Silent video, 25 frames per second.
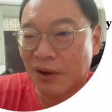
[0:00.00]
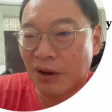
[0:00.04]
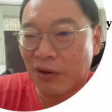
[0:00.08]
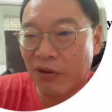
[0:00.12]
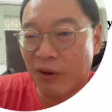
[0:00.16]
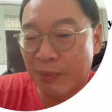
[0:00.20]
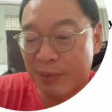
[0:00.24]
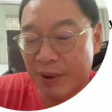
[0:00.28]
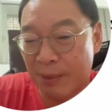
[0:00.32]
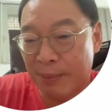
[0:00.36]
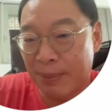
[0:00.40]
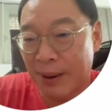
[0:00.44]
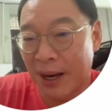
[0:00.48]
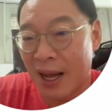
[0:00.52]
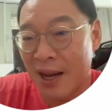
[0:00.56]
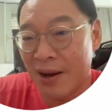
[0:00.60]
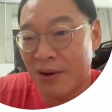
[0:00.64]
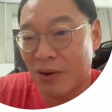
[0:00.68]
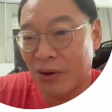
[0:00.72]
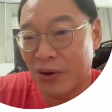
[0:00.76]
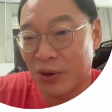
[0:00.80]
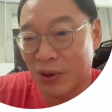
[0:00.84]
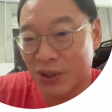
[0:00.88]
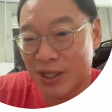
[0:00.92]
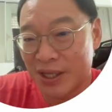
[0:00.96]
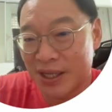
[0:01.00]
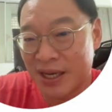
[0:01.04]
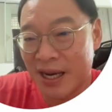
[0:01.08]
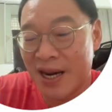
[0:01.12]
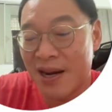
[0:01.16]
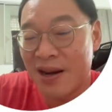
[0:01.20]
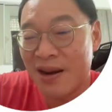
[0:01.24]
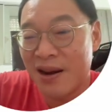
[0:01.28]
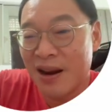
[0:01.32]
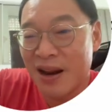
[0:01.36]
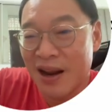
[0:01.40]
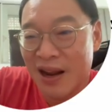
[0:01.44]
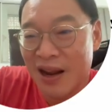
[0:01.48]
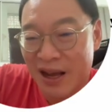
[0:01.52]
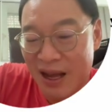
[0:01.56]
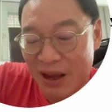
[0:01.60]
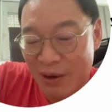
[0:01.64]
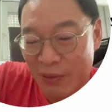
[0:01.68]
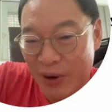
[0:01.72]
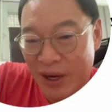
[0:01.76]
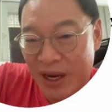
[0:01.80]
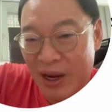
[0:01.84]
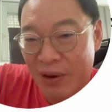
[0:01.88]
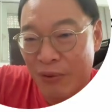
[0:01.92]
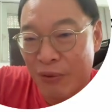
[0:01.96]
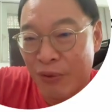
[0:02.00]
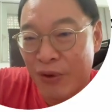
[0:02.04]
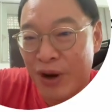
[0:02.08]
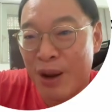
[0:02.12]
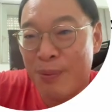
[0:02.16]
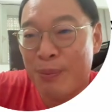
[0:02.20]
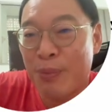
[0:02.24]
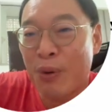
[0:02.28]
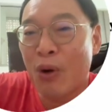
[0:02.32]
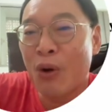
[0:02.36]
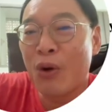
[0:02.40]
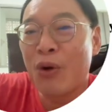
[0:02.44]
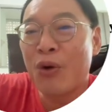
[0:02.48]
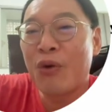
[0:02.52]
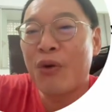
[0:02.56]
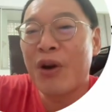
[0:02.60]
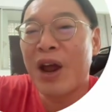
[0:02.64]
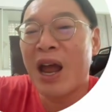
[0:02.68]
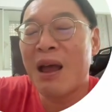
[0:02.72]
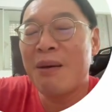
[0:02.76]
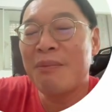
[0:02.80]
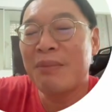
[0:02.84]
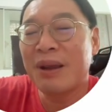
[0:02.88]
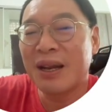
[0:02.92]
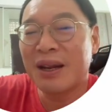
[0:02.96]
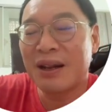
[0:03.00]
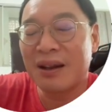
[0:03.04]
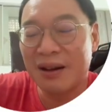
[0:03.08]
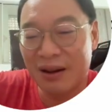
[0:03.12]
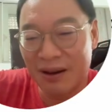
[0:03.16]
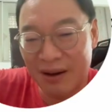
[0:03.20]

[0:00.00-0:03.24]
from your blood or your skin, and we can reprogram it